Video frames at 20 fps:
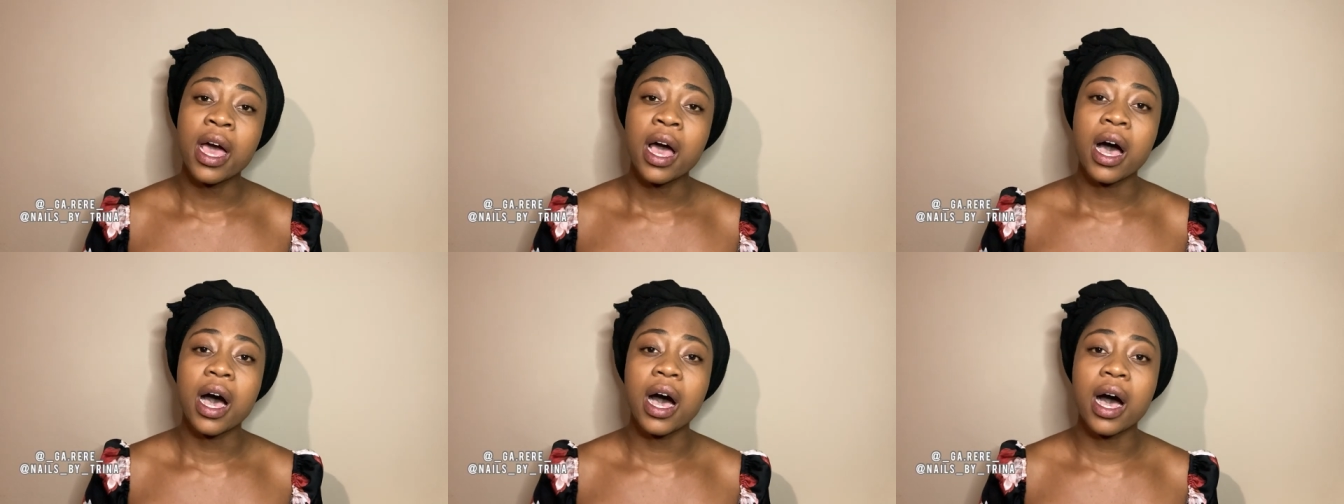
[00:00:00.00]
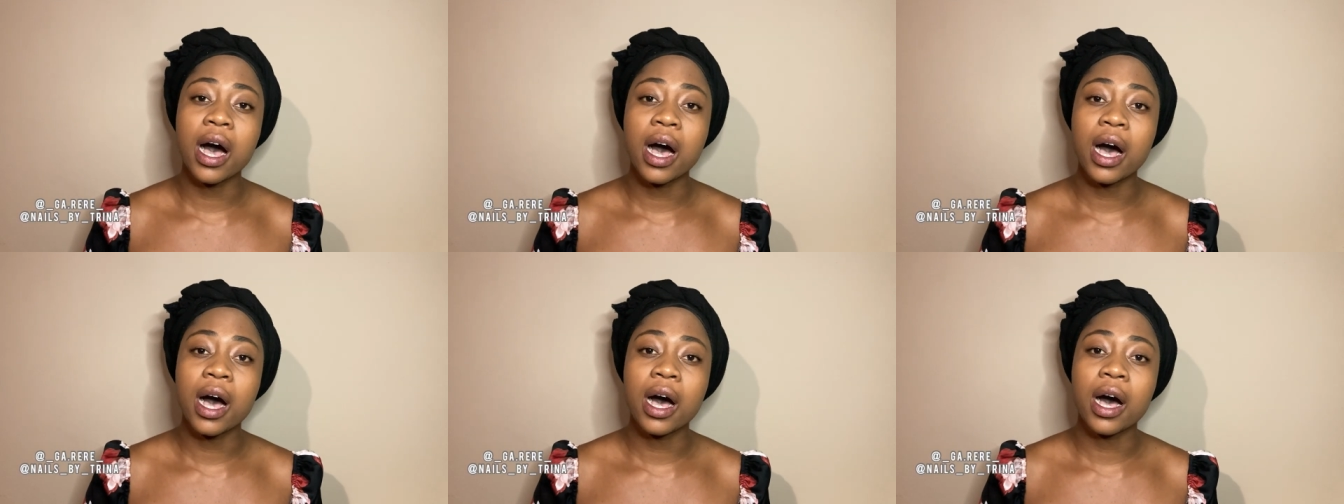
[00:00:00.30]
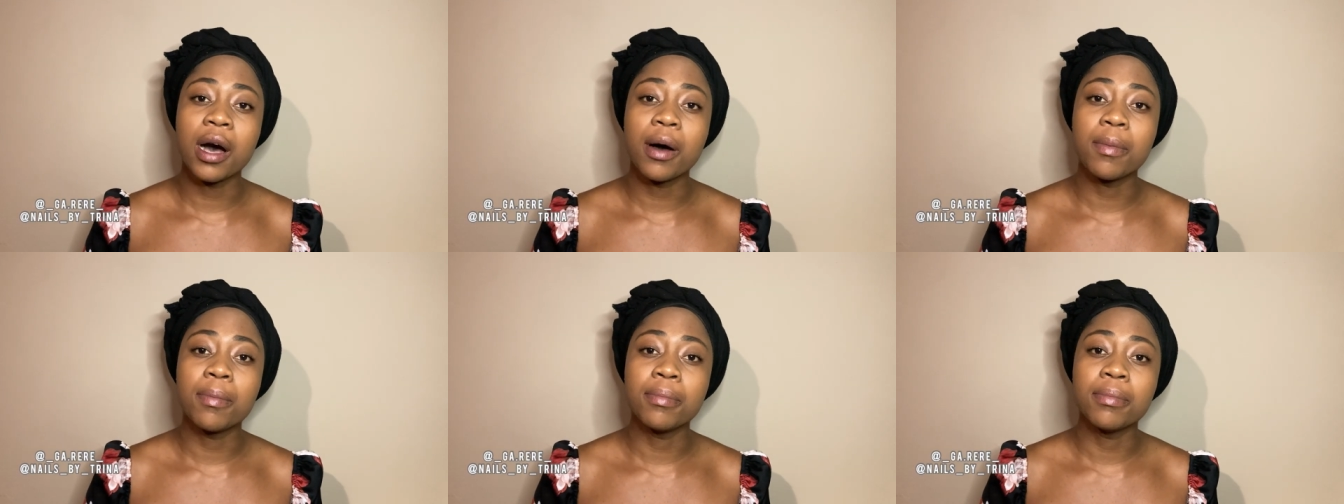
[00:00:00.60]

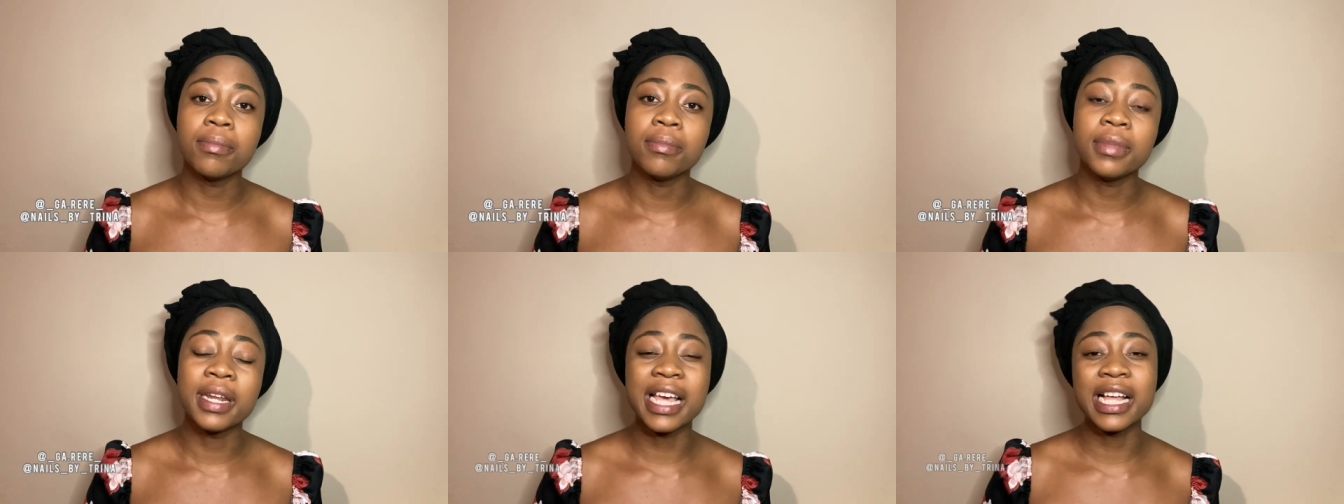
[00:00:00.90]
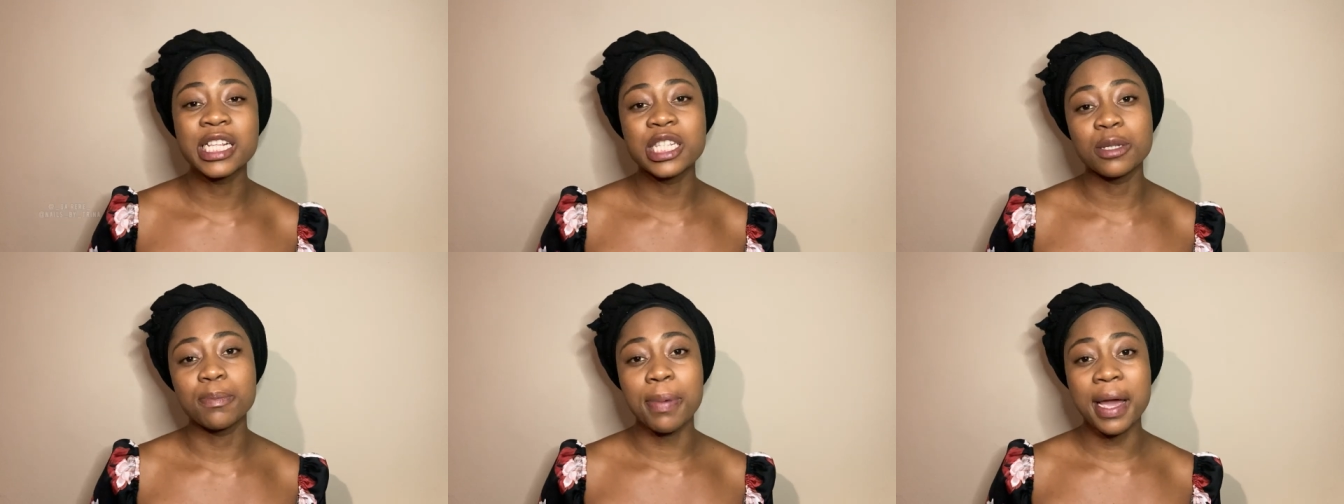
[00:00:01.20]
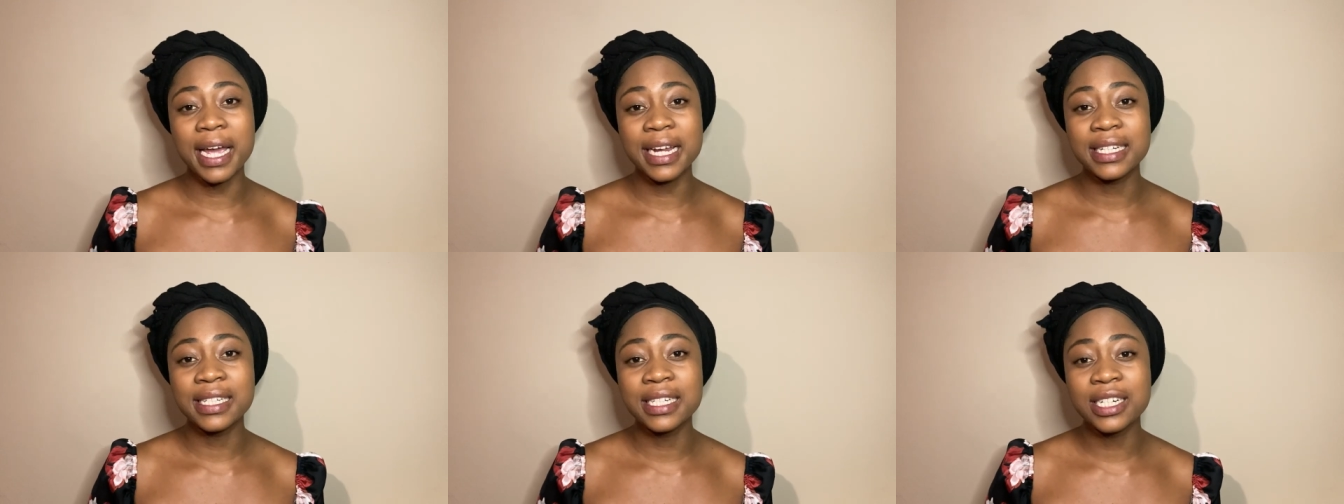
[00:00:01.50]
nails
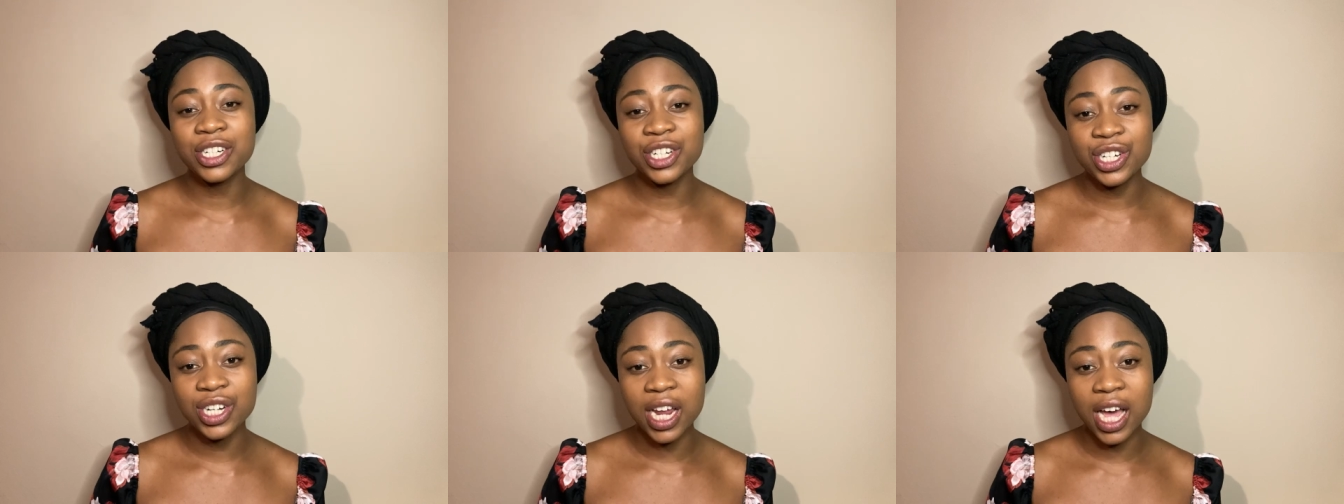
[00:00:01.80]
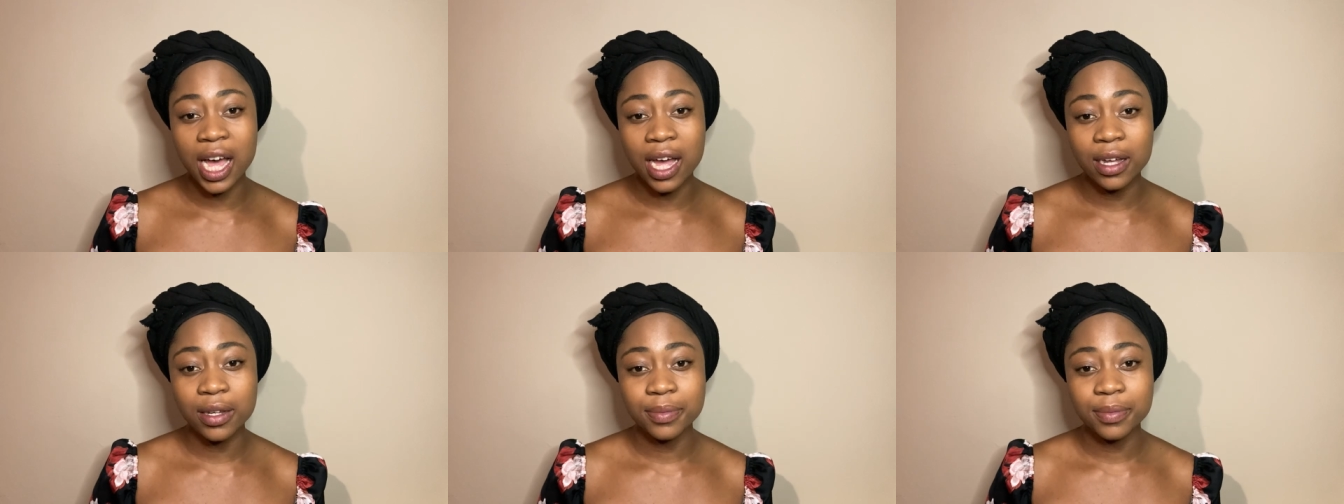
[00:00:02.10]
by Trina